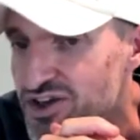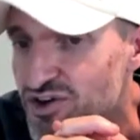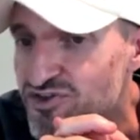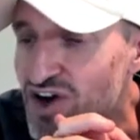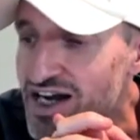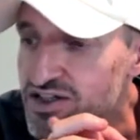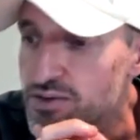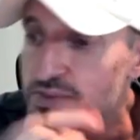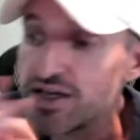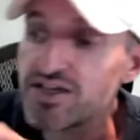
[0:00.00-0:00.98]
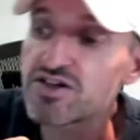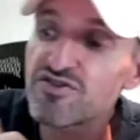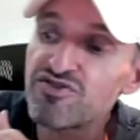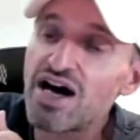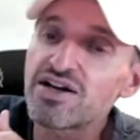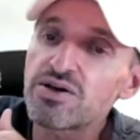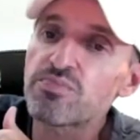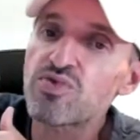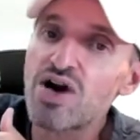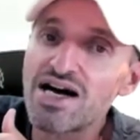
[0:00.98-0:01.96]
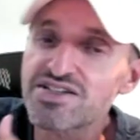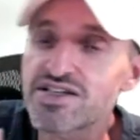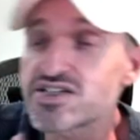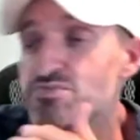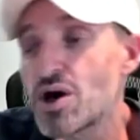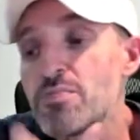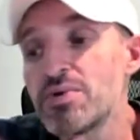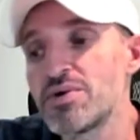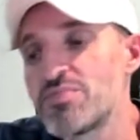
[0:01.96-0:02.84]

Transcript: your final opinion, your final process, uh,